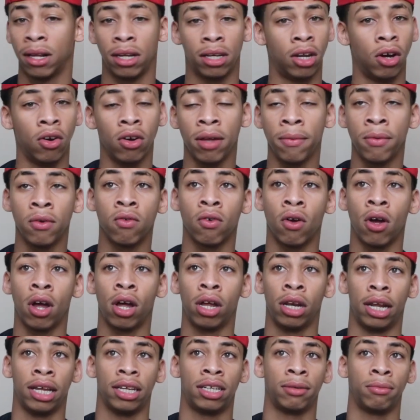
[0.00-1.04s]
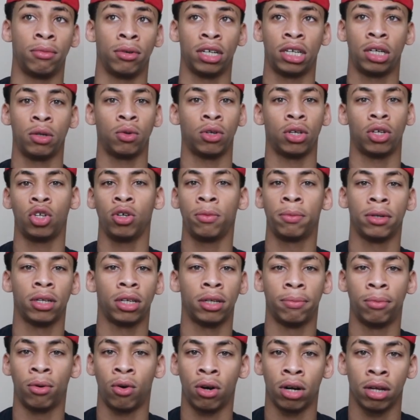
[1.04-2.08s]
don't get me wrong, like Sabrina, she was super
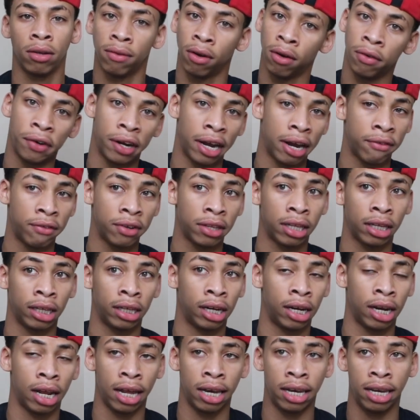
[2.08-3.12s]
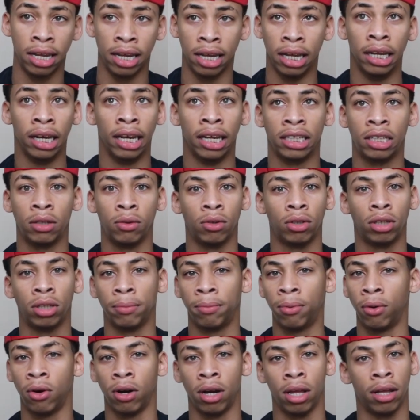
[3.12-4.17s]
supportive over everything that I did. Like she was
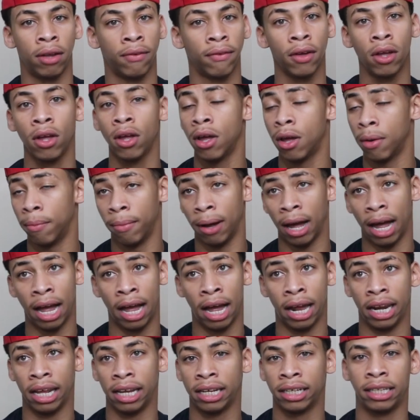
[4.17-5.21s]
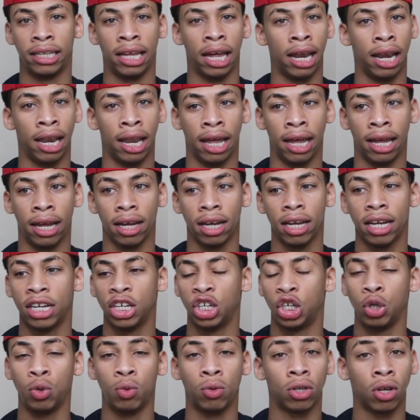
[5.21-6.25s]
supportive behind it. It's not like
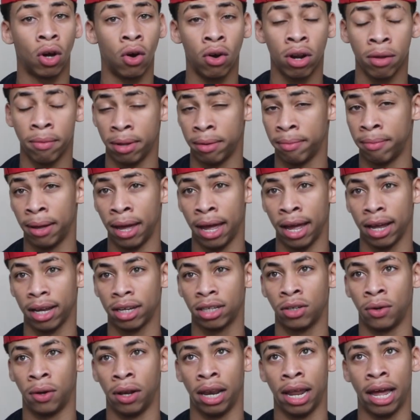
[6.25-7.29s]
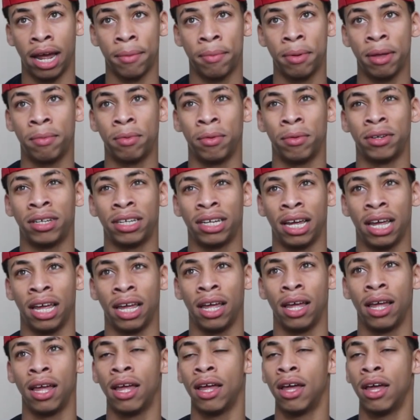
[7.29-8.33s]
she was holding me back. So a lot of people say